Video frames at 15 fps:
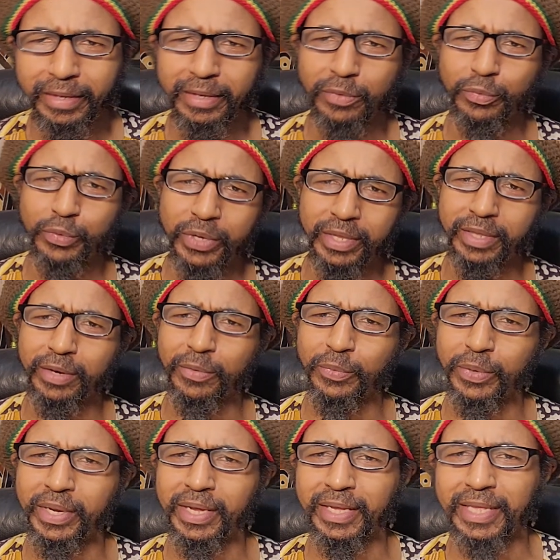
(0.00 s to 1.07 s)
reasoning
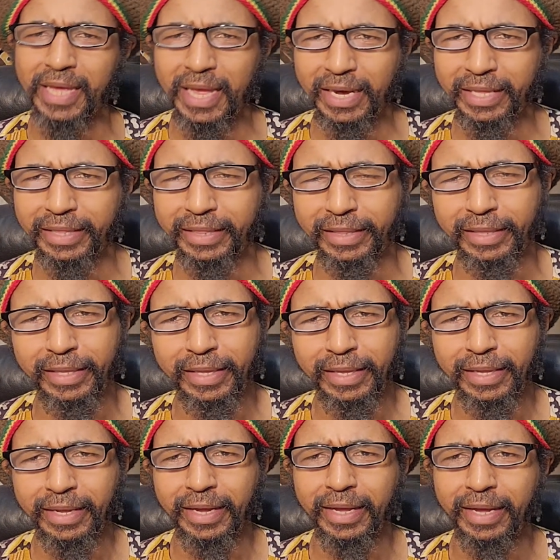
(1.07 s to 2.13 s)
with a gallus,
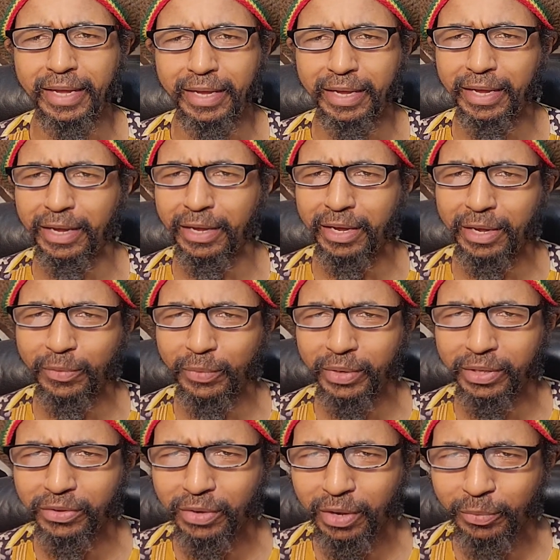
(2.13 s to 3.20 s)
and
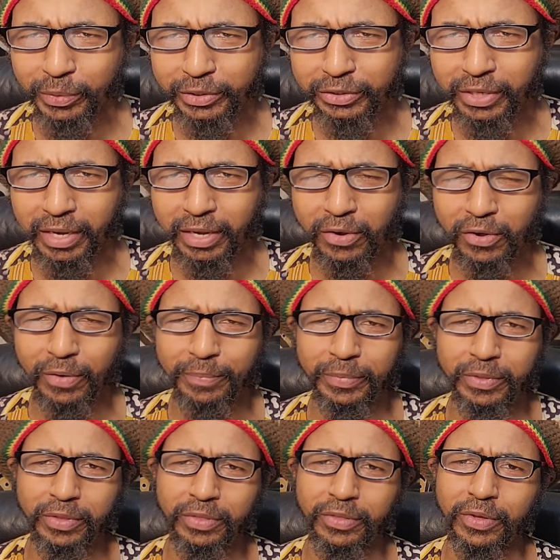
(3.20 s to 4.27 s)
we try to come
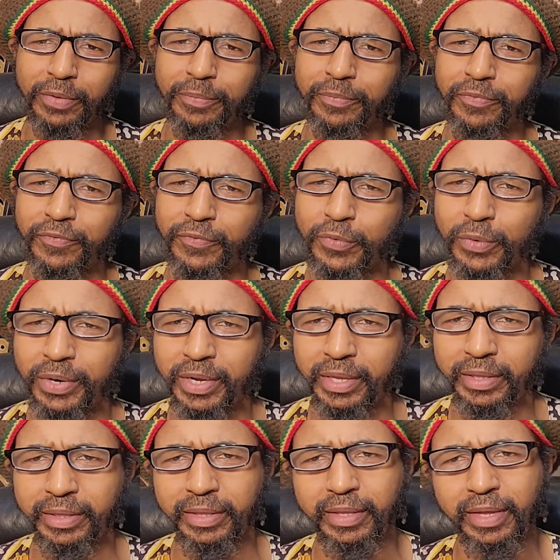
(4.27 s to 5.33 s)
to some
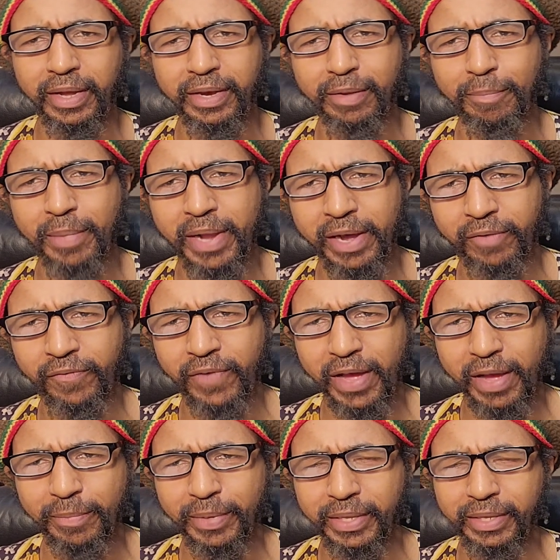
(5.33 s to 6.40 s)
fullness on the black
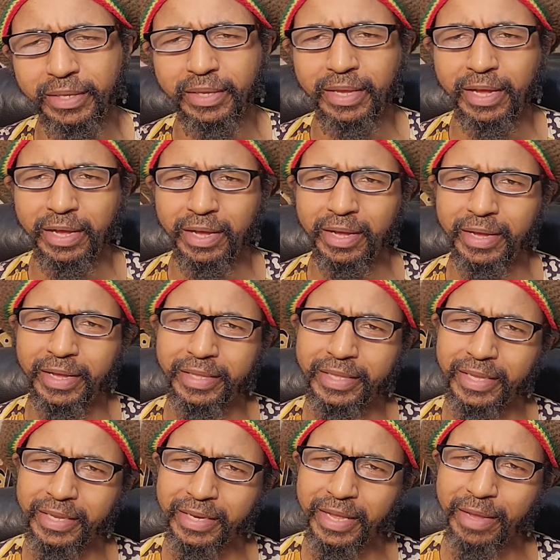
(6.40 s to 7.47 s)
family. I
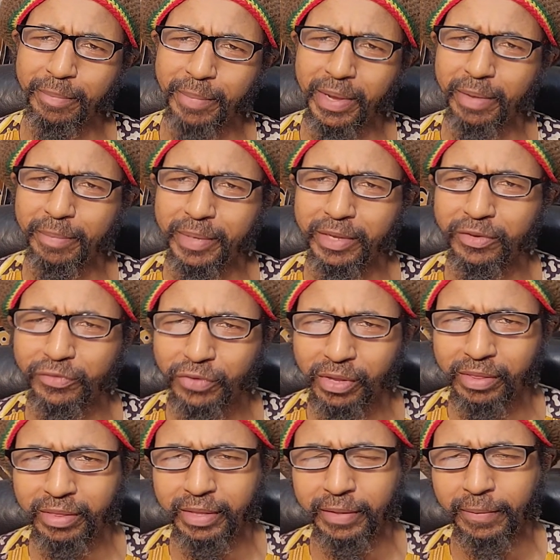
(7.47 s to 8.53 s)
think that might be
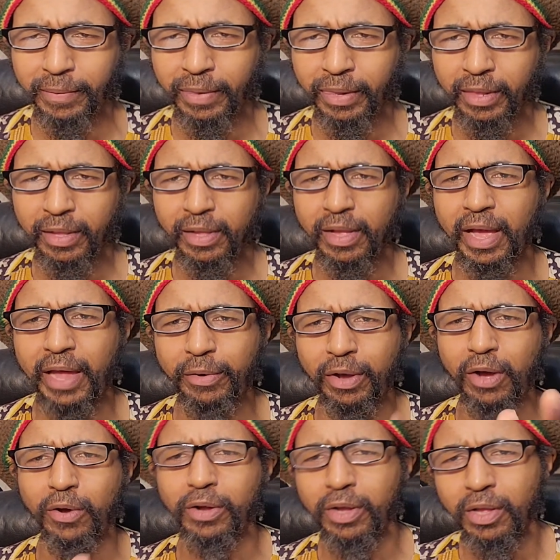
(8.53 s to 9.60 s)
interesting. And
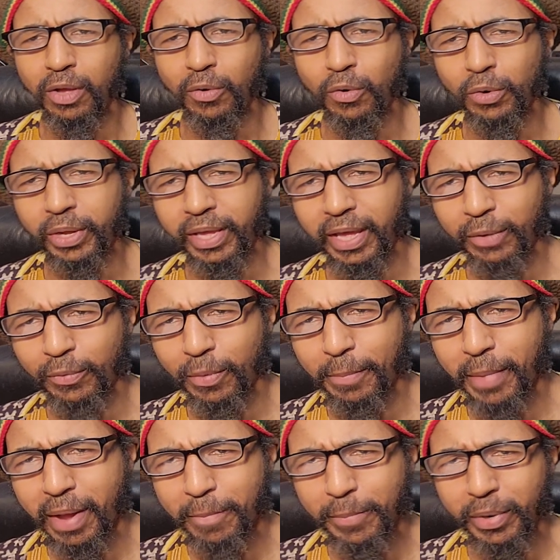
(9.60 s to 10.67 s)
okay,
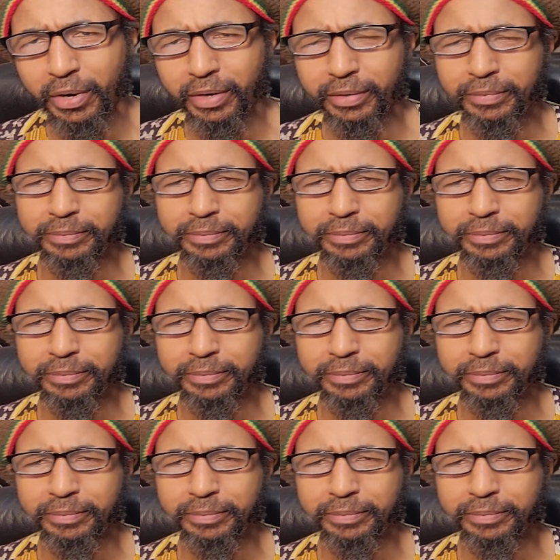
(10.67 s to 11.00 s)
remember,